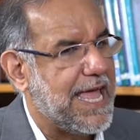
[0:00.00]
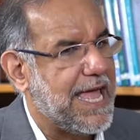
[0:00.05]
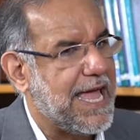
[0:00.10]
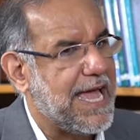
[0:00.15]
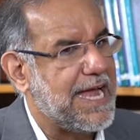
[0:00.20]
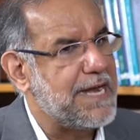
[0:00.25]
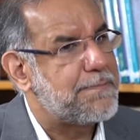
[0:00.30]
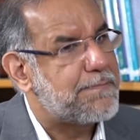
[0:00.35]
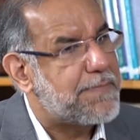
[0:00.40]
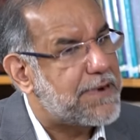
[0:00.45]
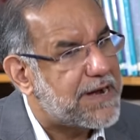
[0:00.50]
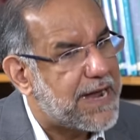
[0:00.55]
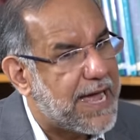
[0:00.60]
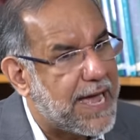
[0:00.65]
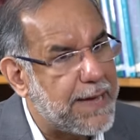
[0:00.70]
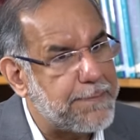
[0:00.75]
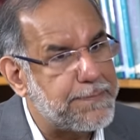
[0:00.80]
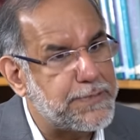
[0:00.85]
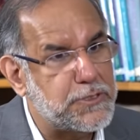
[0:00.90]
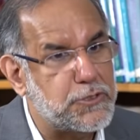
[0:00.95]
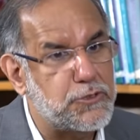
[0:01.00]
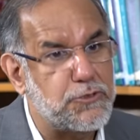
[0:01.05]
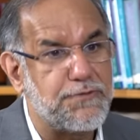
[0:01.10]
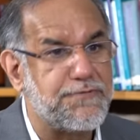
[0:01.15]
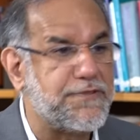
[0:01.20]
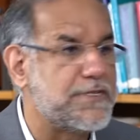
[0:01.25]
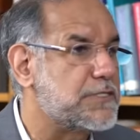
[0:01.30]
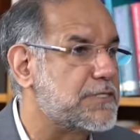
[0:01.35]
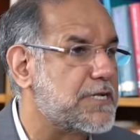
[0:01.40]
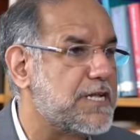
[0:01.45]
and perhaps to
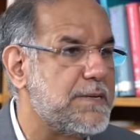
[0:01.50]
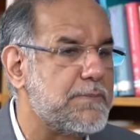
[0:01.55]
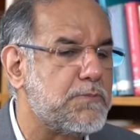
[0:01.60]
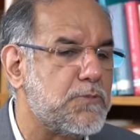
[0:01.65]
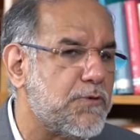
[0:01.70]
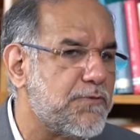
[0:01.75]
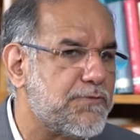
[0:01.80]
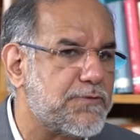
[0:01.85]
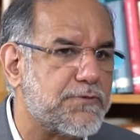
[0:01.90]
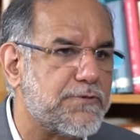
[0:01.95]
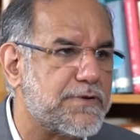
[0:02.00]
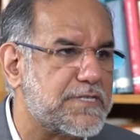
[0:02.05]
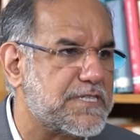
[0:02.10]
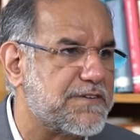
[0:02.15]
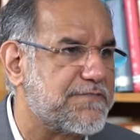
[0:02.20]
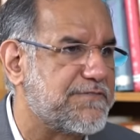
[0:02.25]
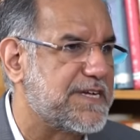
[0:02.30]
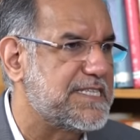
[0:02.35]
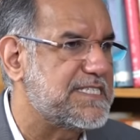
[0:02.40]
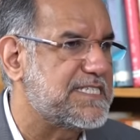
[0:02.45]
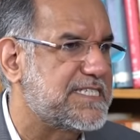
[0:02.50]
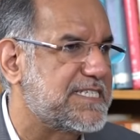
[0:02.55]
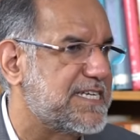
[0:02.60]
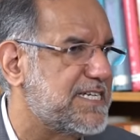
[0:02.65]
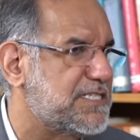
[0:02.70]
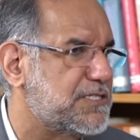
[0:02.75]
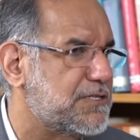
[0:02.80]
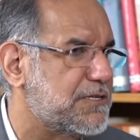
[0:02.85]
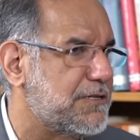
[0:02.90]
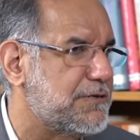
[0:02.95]
eventually move towards a
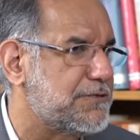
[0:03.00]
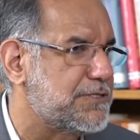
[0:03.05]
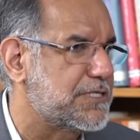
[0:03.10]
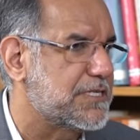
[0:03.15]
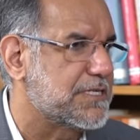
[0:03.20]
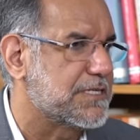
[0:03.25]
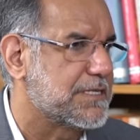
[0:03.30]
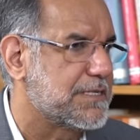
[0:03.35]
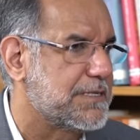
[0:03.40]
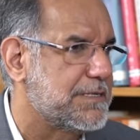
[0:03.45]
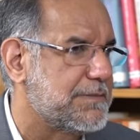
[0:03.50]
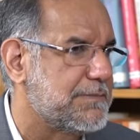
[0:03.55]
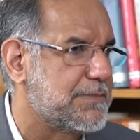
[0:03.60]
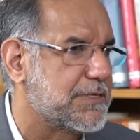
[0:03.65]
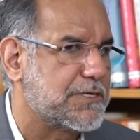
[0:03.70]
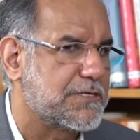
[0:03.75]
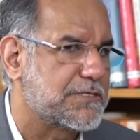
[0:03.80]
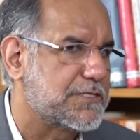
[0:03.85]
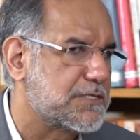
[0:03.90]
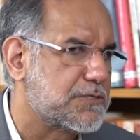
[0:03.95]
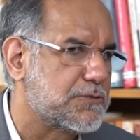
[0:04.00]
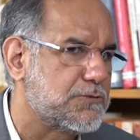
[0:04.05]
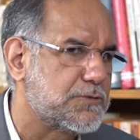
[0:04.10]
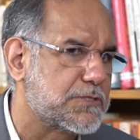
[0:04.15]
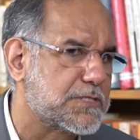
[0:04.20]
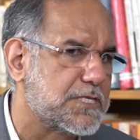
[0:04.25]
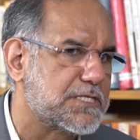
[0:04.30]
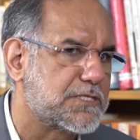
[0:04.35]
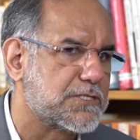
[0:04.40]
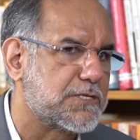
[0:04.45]
one-state solution, because a
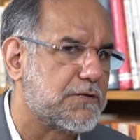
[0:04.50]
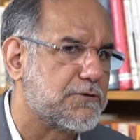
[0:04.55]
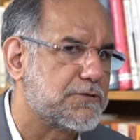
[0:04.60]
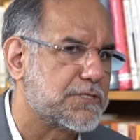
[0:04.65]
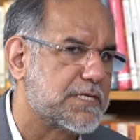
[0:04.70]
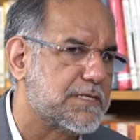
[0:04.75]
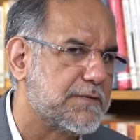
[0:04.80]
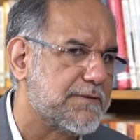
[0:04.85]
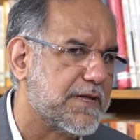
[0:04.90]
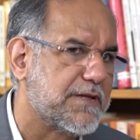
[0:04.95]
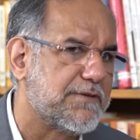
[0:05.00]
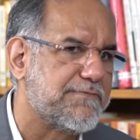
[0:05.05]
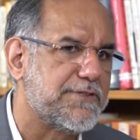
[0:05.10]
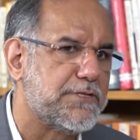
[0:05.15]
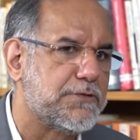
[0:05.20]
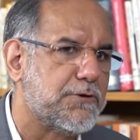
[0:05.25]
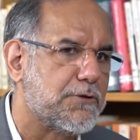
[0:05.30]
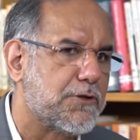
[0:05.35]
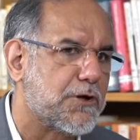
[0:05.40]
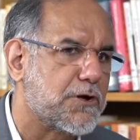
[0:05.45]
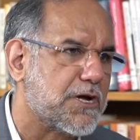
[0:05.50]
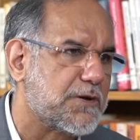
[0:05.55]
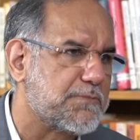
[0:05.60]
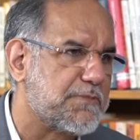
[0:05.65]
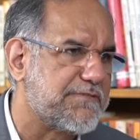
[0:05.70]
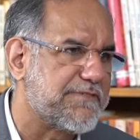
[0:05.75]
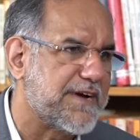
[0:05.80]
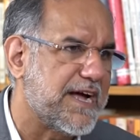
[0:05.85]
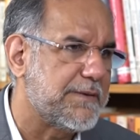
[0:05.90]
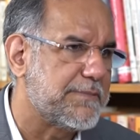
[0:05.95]
two-state solution will no longer
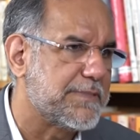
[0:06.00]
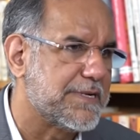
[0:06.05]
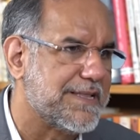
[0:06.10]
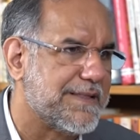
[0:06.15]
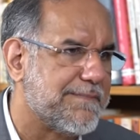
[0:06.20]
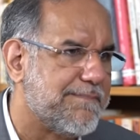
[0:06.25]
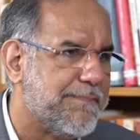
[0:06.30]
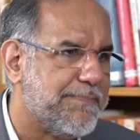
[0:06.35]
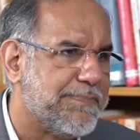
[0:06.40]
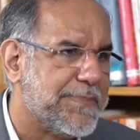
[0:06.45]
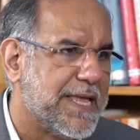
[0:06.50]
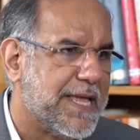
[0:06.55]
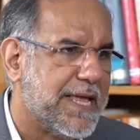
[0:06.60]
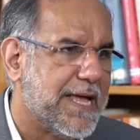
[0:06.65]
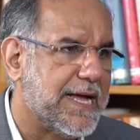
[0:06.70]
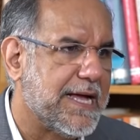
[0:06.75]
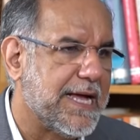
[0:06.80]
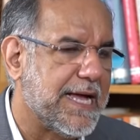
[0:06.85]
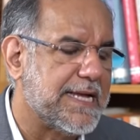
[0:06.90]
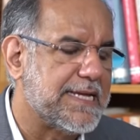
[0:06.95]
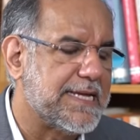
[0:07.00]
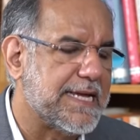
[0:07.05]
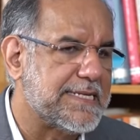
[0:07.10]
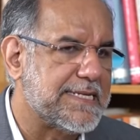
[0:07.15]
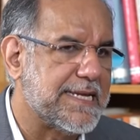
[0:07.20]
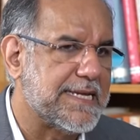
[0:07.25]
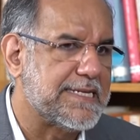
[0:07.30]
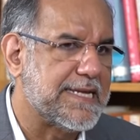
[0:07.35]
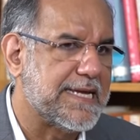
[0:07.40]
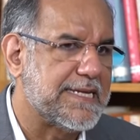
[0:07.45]
be viable.
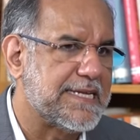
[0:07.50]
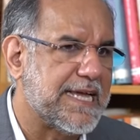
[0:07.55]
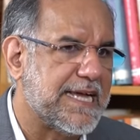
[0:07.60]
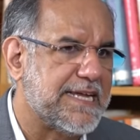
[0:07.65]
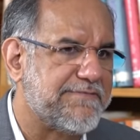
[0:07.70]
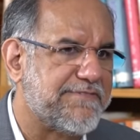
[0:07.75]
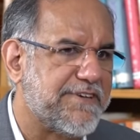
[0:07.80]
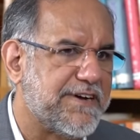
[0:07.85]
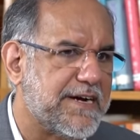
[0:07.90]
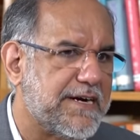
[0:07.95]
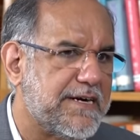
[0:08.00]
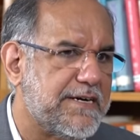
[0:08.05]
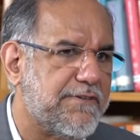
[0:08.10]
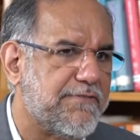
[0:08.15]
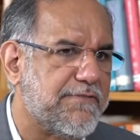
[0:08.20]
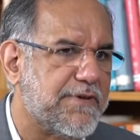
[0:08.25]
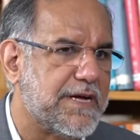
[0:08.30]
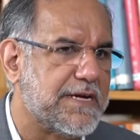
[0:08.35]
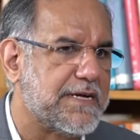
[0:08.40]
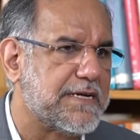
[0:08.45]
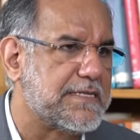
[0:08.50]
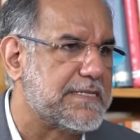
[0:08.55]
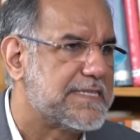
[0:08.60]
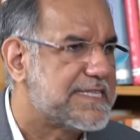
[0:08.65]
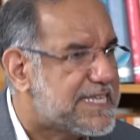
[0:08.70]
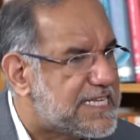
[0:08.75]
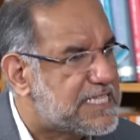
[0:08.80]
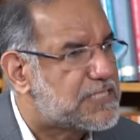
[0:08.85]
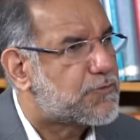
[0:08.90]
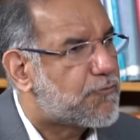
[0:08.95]
And I've heard
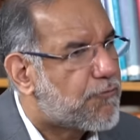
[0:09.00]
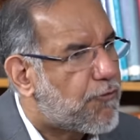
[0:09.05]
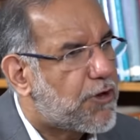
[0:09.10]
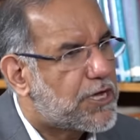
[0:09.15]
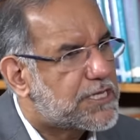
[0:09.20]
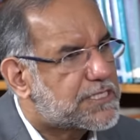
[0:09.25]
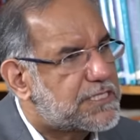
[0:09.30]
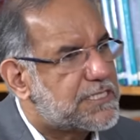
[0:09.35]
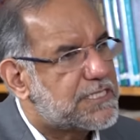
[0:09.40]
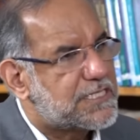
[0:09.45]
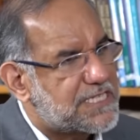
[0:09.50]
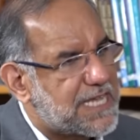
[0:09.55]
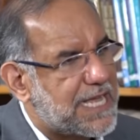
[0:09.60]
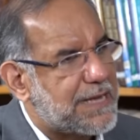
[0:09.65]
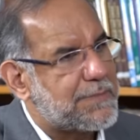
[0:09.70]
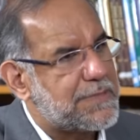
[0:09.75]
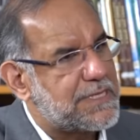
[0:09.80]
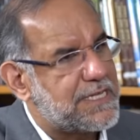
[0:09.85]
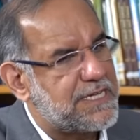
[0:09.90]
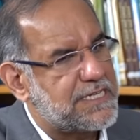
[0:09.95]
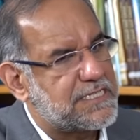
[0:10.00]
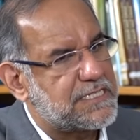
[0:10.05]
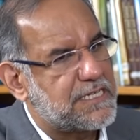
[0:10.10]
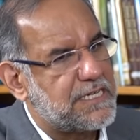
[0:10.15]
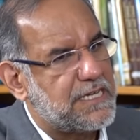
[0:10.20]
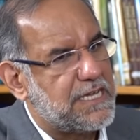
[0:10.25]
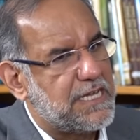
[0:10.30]
these voices emanate